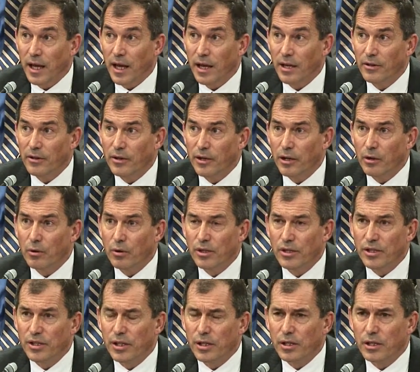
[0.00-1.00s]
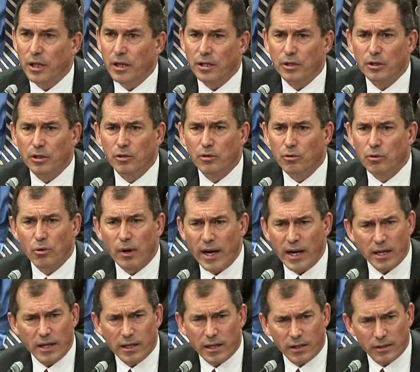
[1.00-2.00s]
And there was a
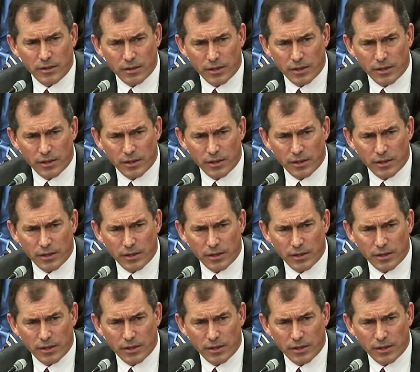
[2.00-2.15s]
great